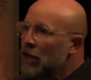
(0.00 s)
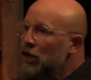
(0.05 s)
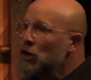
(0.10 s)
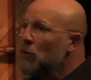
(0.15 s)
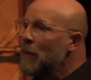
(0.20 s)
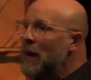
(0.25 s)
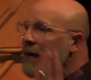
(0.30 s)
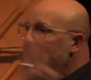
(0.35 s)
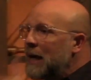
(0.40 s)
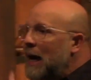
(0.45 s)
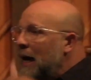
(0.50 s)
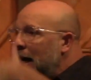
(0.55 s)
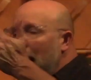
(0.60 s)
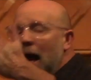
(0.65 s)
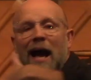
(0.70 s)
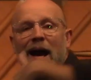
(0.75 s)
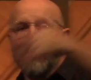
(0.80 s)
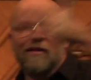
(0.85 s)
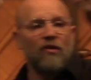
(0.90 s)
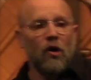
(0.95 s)
You may not
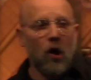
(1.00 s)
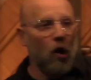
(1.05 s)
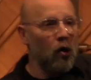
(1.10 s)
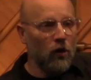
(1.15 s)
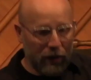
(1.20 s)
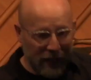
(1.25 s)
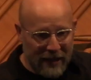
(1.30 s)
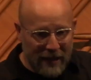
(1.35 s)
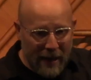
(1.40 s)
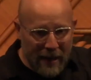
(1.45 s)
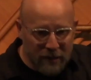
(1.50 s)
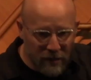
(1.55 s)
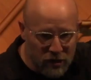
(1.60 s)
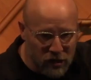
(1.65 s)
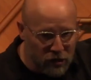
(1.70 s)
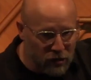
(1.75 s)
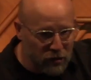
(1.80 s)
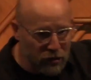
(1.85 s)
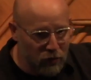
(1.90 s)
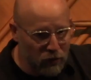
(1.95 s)
have all the
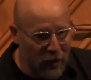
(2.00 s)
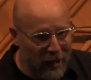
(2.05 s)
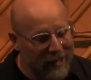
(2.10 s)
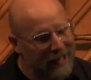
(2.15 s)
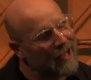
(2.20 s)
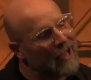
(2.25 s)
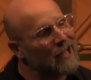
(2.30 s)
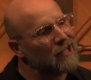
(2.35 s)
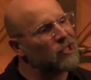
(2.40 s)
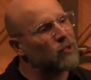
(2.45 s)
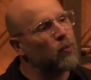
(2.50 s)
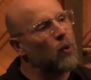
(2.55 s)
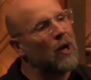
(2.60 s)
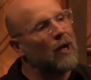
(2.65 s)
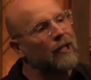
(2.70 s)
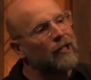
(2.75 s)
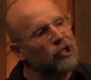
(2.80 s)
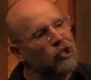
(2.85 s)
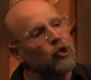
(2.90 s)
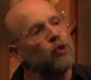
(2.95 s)
answers, right? Guess
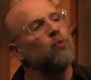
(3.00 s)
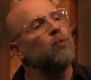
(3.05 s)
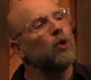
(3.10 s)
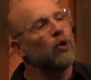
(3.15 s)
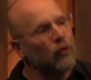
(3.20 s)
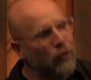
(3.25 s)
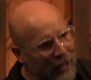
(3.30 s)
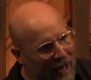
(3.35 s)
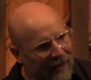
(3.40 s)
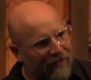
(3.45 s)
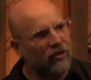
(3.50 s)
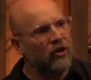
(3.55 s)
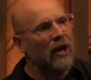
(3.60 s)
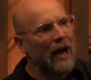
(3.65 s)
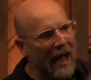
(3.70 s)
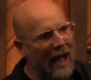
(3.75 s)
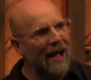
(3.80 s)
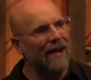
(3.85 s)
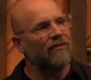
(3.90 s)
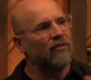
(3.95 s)
what? You will never
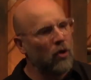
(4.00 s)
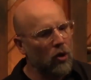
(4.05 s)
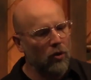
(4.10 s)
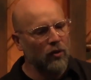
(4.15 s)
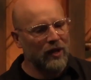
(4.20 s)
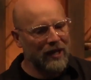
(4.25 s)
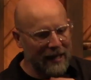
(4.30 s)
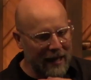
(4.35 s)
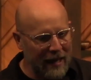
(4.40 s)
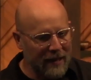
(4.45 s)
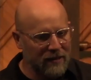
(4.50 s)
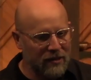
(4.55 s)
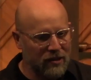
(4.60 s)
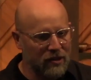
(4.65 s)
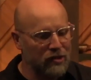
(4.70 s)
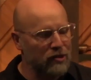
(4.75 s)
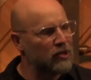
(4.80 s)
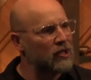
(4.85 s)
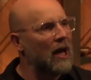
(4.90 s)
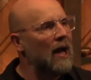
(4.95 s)
have all the
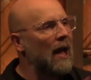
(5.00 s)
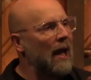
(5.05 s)
answers.